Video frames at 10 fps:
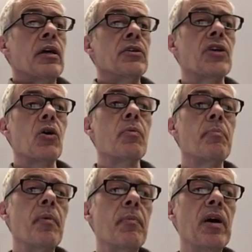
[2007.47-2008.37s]
so,
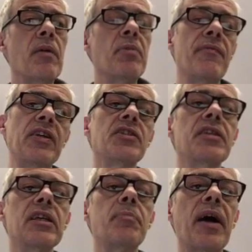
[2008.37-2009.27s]
but if you just
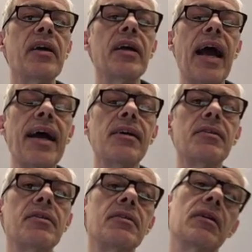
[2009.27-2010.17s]
think about it
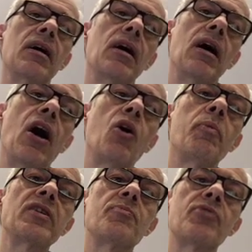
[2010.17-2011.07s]
as a whole
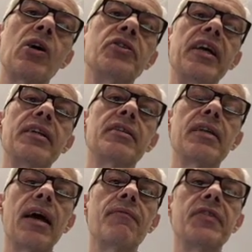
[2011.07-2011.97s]
bunch of proteins
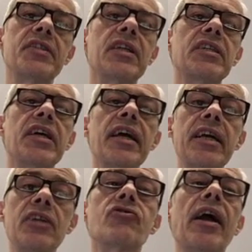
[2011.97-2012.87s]
that facilitate
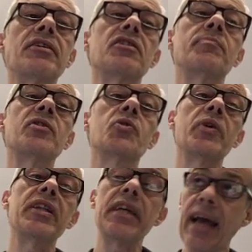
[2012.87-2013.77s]
interactions
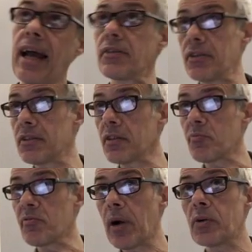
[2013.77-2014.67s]
between the enhancers and the
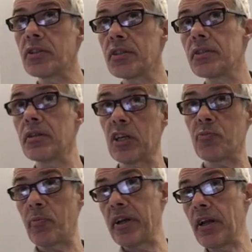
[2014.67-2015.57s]
promoters, that's
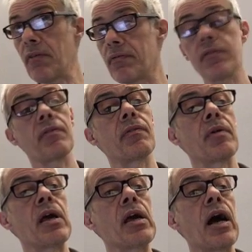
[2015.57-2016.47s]
probably enough.
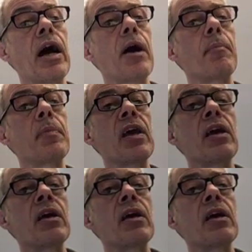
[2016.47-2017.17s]
Um,